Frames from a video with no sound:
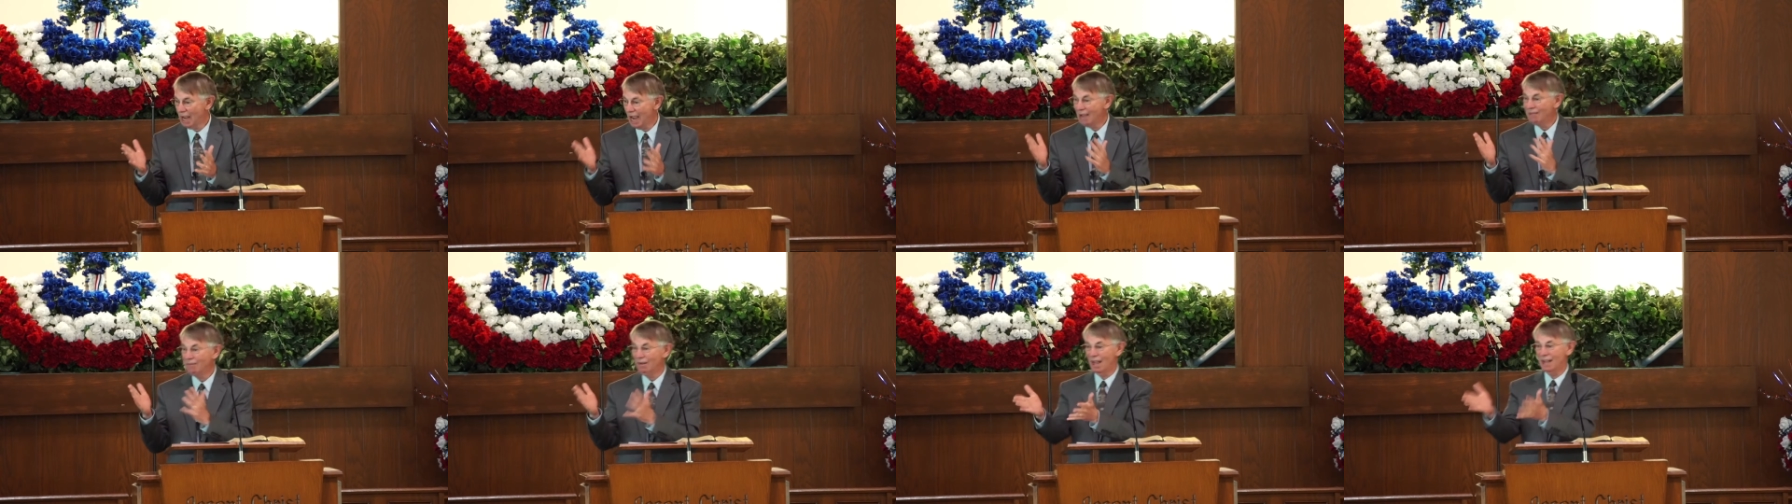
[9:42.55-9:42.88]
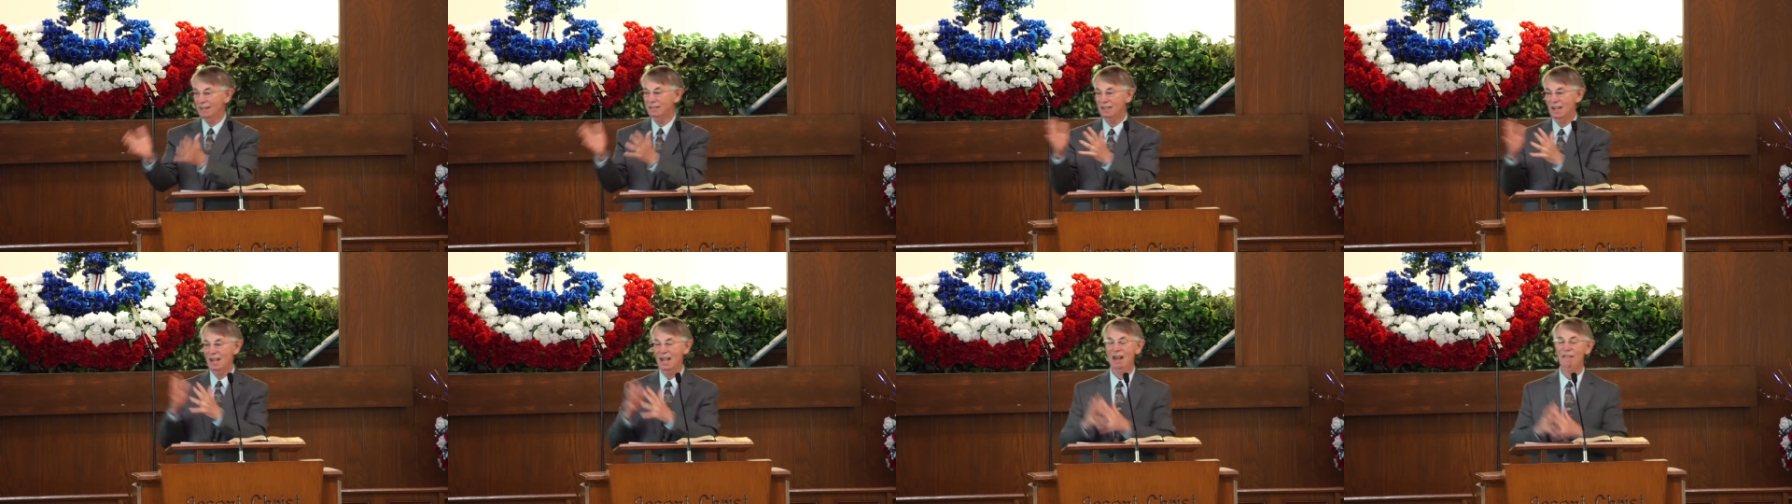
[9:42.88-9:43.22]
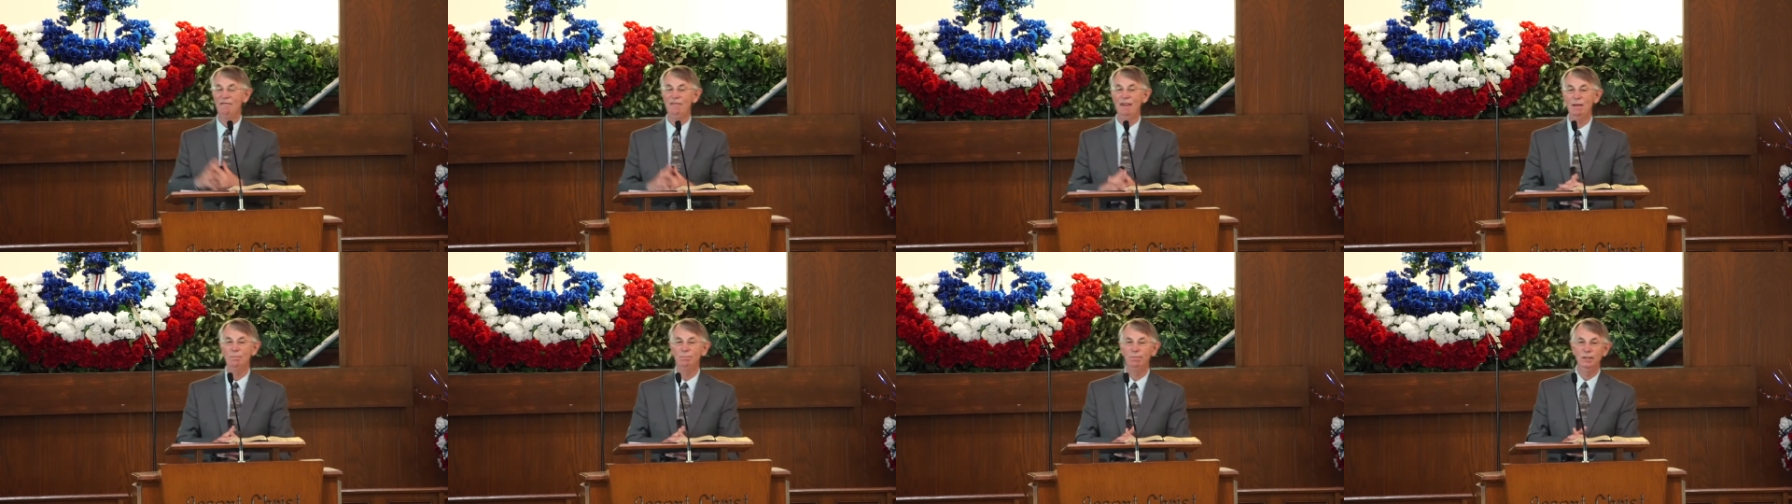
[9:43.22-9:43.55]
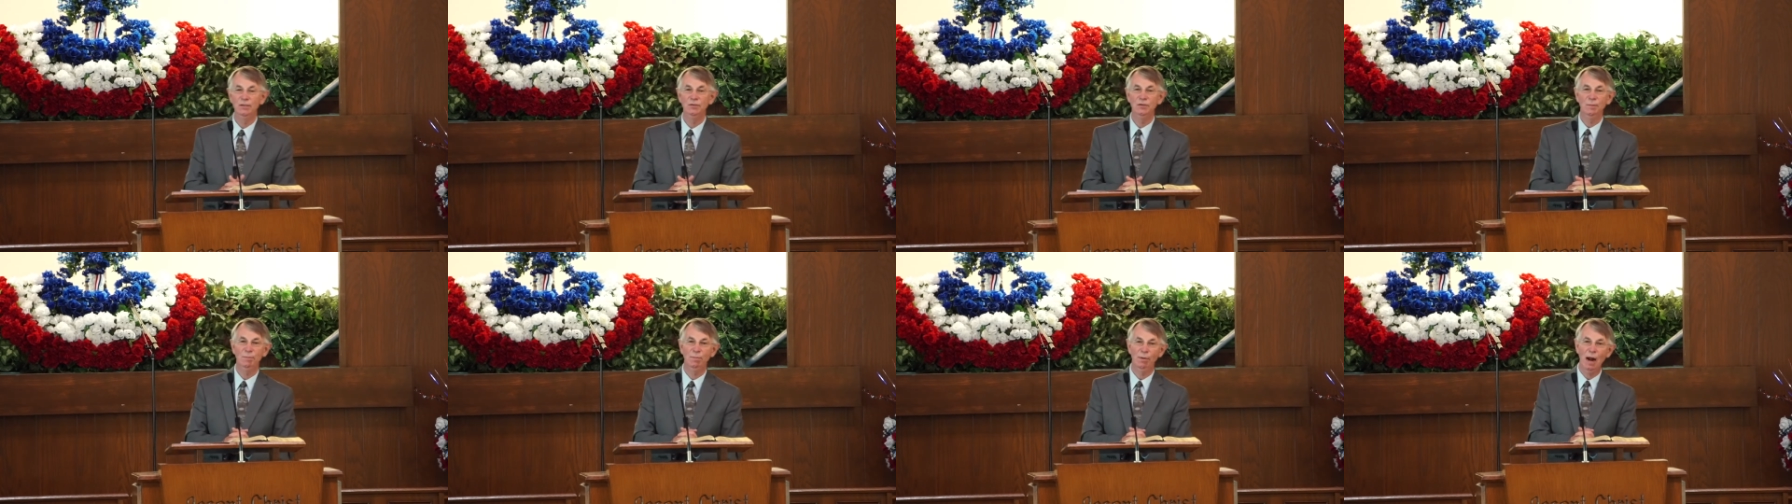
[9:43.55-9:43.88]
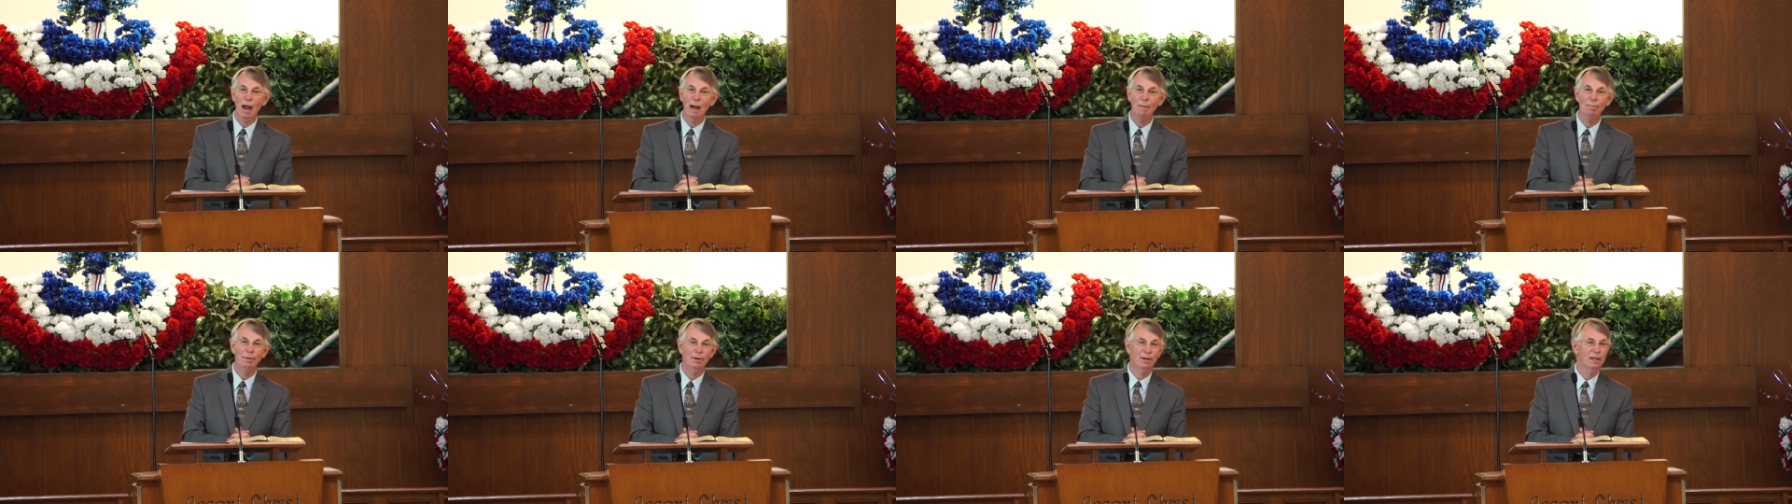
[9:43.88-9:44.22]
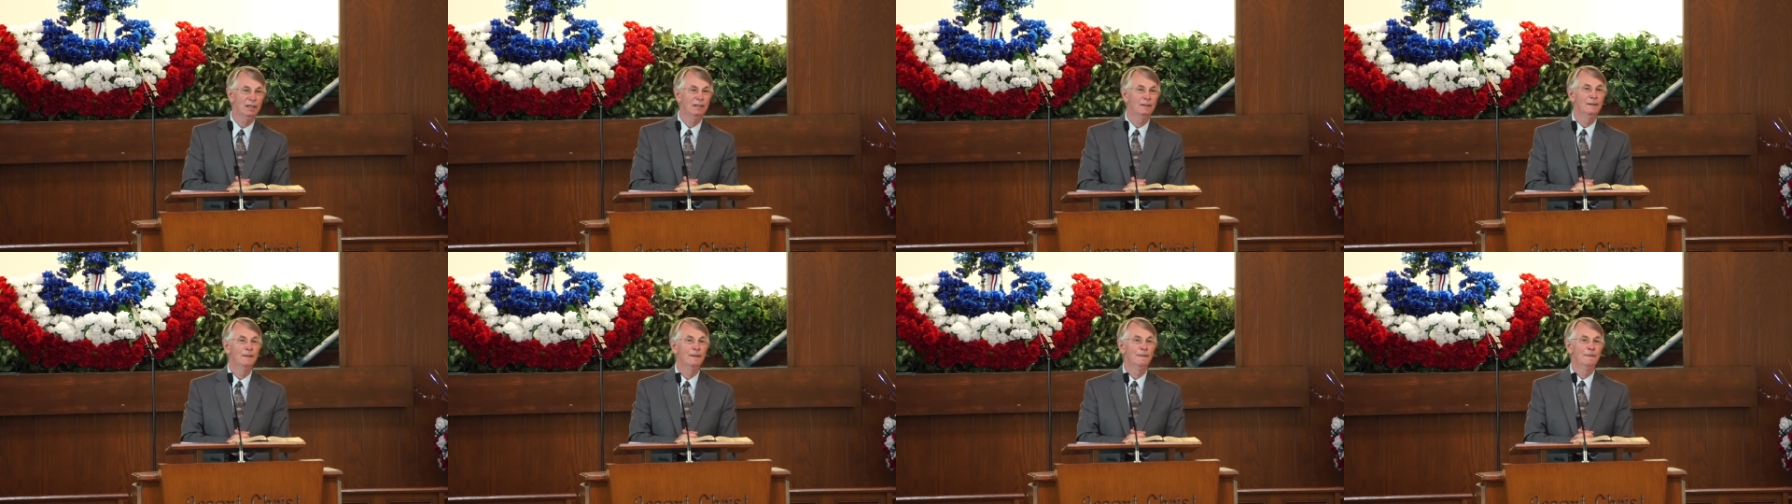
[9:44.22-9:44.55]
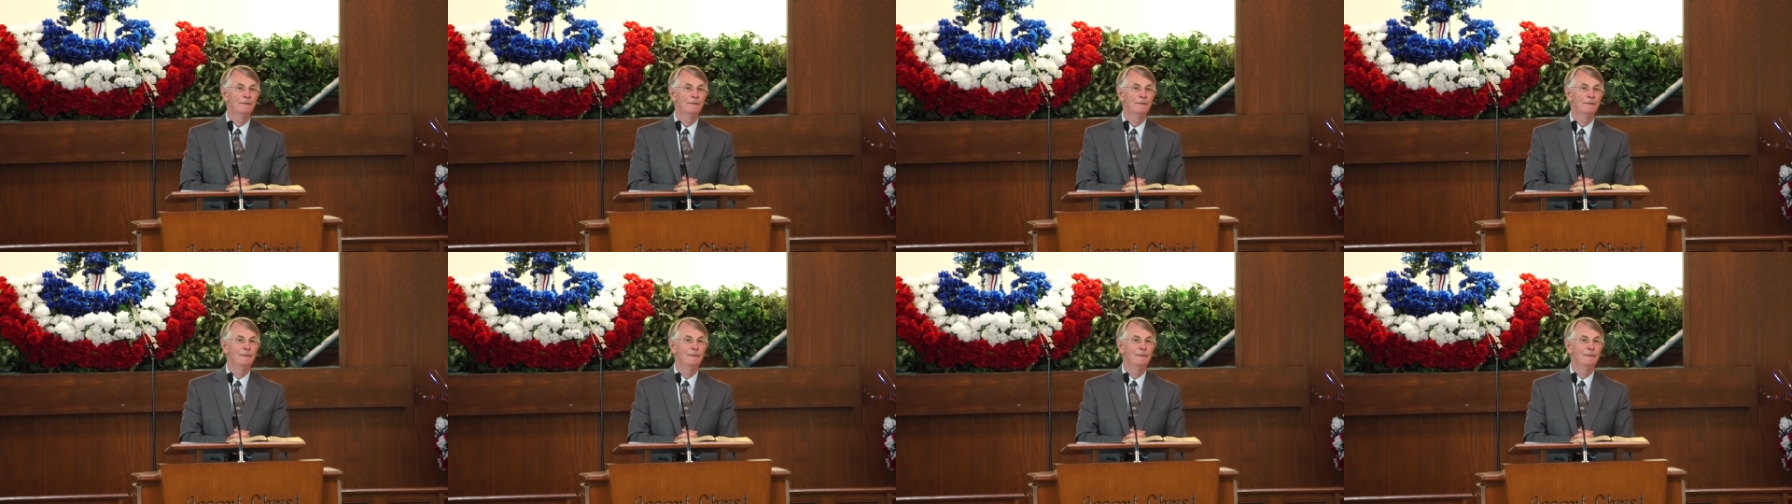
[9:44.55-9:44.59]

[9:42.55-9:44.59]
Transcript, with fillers: I would like to have that piece of property.